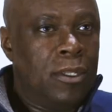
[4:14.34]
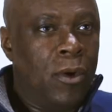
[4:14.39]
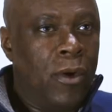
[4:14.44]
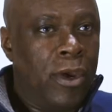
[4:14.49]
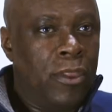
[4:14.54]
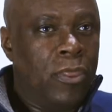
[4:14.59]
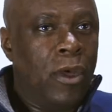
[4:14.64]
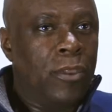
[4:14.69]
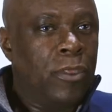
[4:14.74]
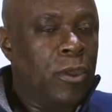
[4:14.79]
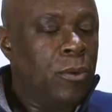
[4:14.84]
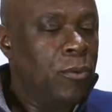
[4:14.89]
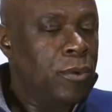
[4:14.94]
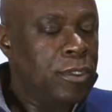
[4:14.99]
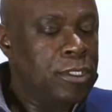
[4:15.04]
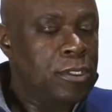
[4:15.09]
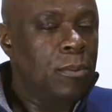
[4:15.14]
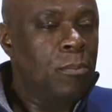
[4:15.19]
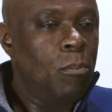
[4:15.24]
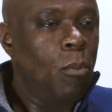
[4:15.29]
you know, I thought there
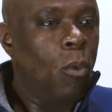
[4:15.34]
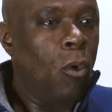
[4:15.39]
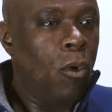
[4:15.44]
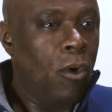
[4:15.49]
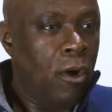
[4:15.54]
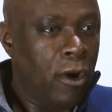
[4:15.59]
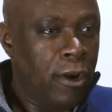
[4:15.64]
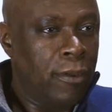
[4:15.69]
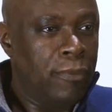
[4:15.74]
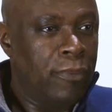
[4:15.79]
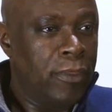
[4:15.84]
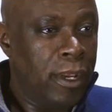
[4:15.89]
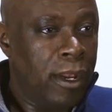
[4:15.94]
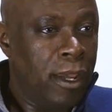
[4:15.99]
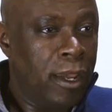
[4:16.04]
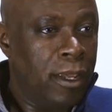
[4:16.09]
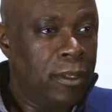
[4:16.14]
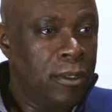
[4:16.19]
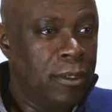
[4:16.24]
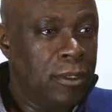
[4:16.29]
was more that
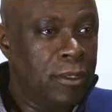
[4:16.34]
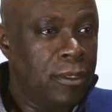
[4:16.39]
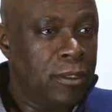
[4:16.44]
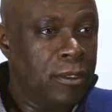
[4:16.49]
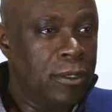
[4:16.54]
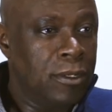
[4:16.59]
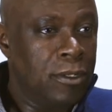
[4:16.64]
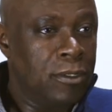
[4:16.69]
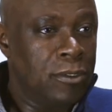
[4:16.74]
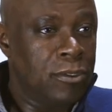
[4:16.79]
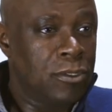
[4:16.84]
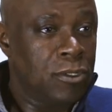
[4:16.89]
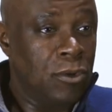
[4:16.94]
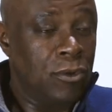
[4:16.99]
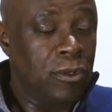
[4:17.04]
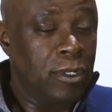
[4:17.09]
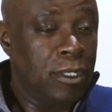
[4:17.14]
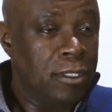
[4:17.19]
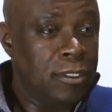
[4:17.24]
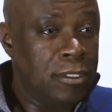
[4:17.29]
I could
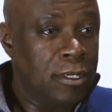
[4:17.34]
certainly